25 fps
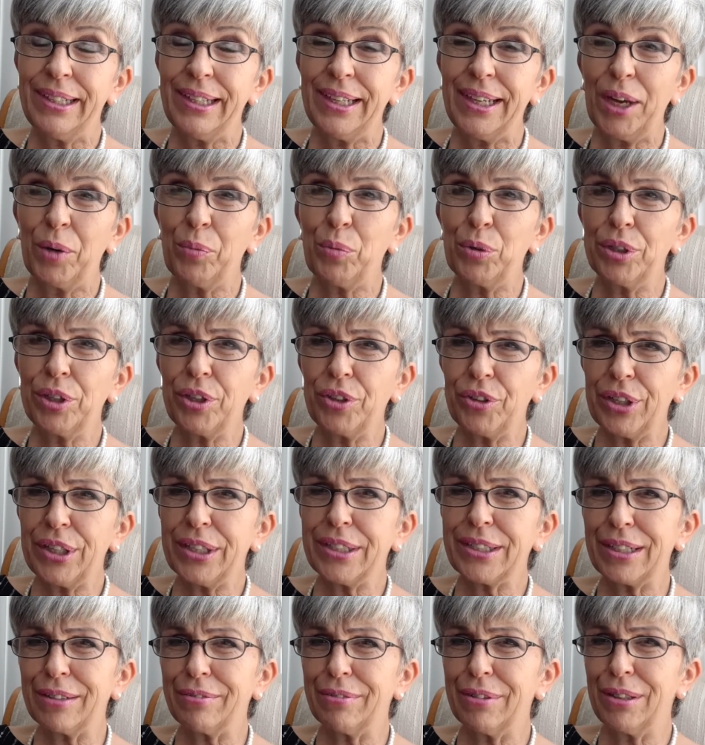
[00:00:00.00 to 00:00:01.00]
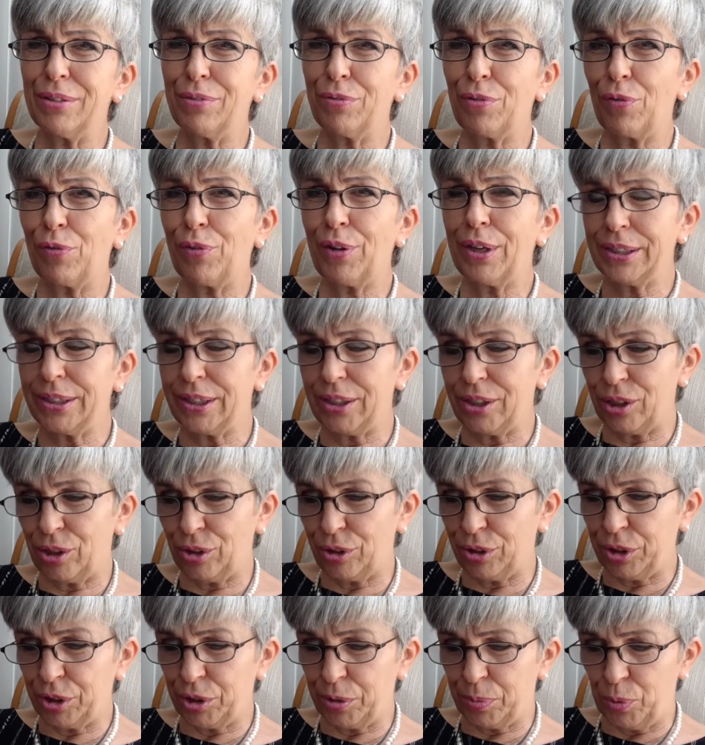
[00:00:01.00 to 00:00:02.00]
And one of the things I really reflected on
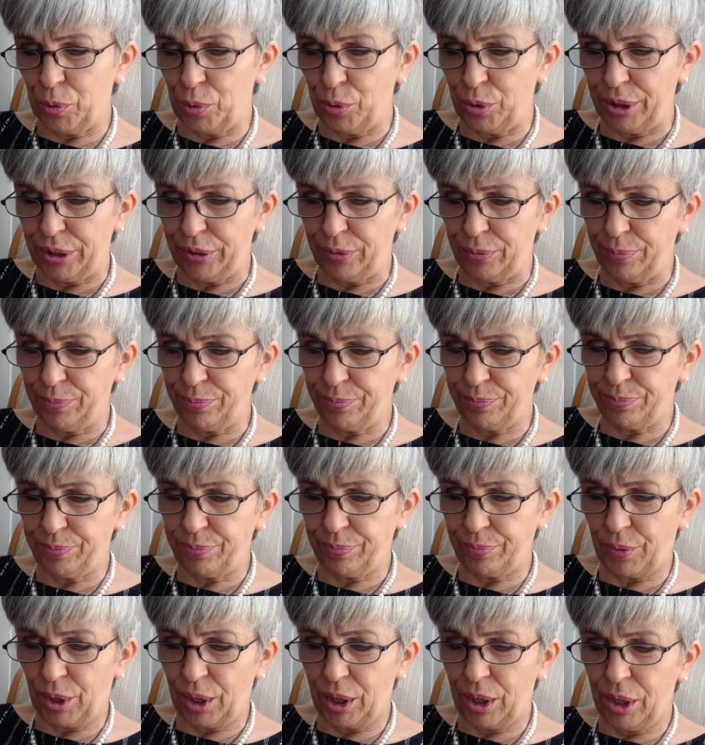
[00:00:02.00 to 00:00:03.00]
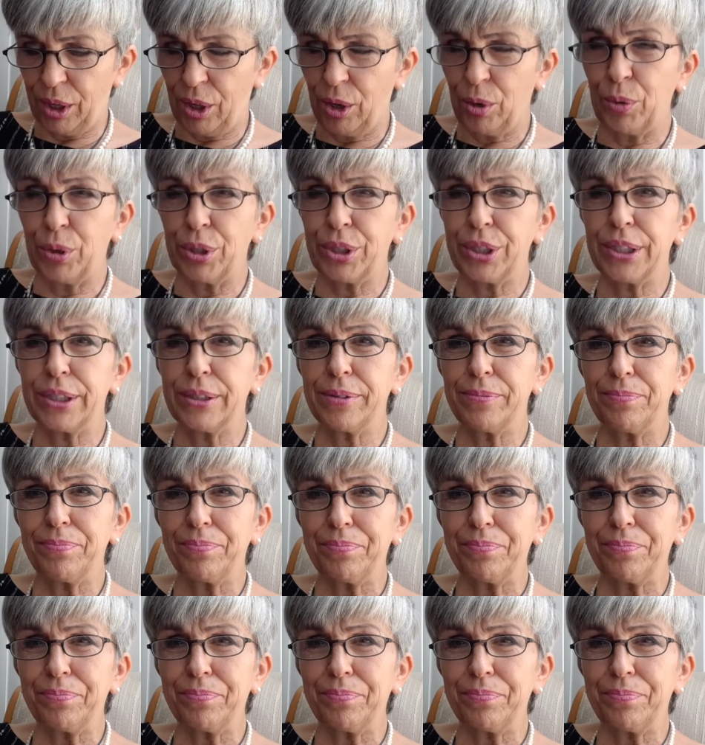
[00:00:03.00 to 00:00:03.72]
this morning was that